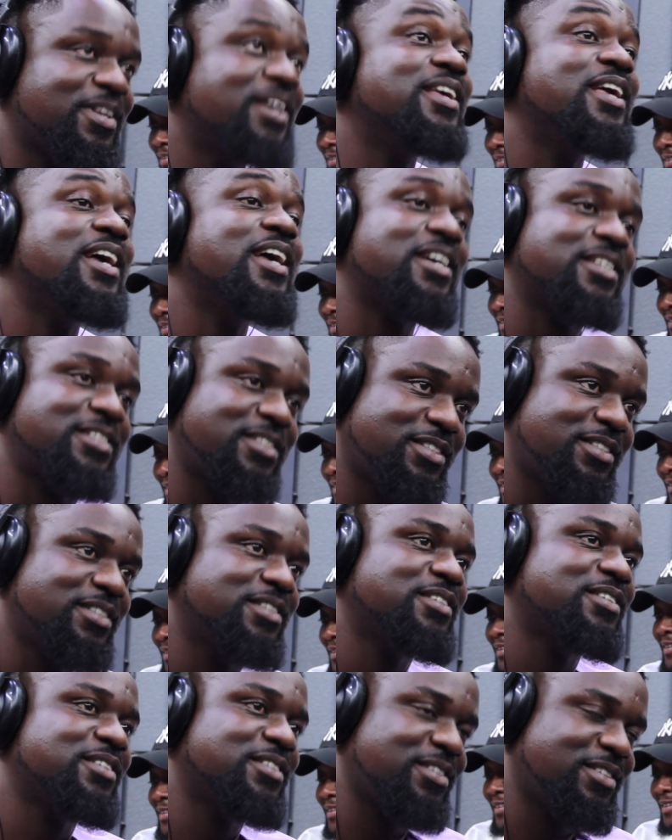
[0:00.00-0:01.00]
Yes.
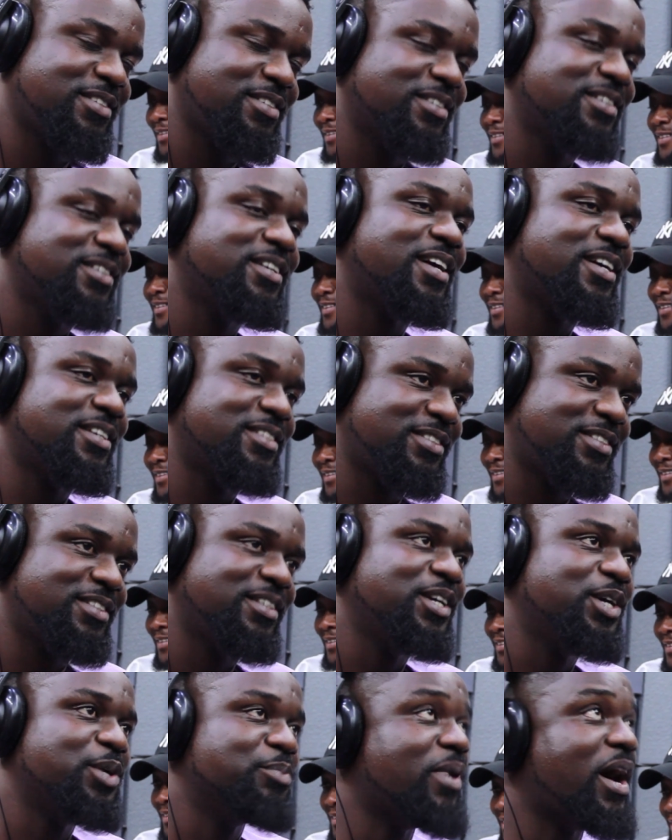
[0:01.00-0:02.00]

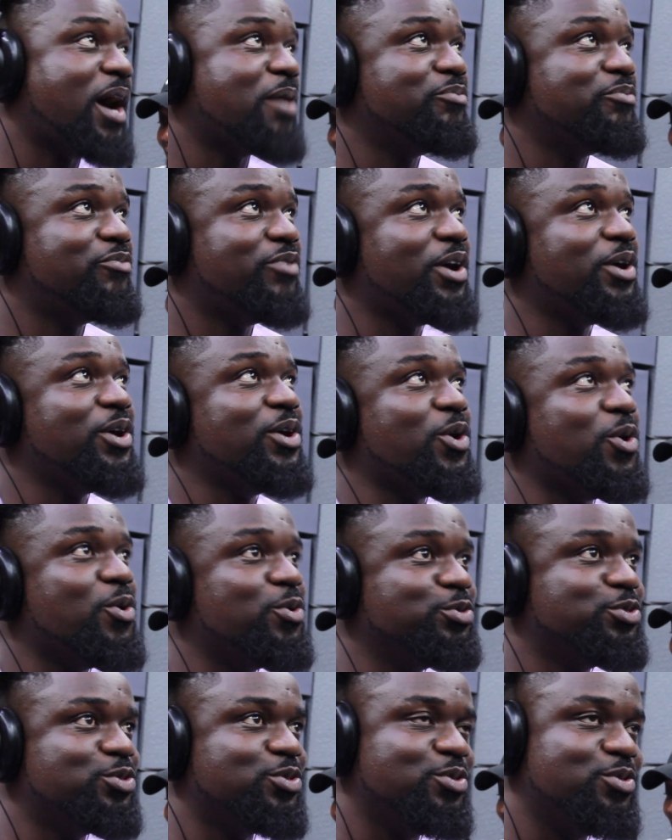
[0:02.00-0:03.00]
But I'm very
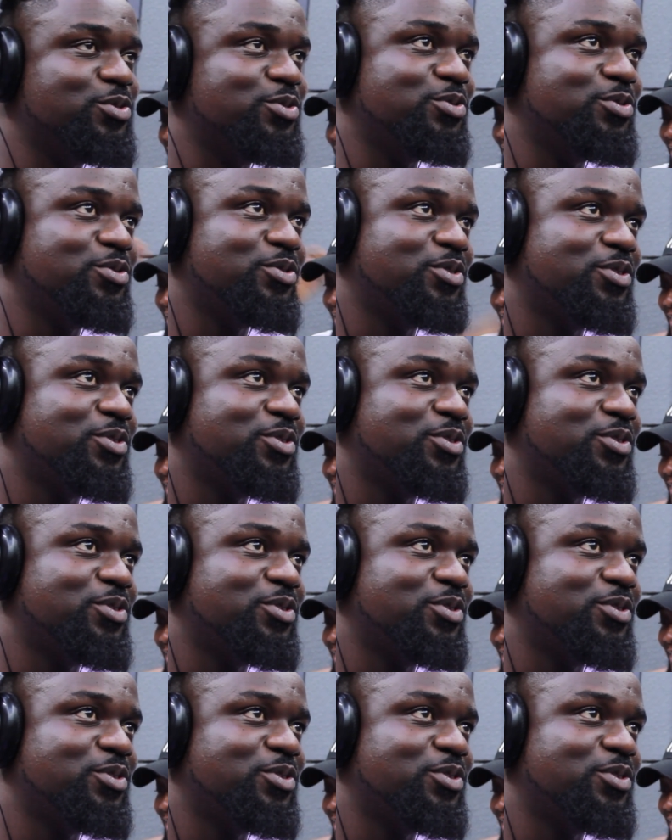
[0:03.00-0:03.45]
old school.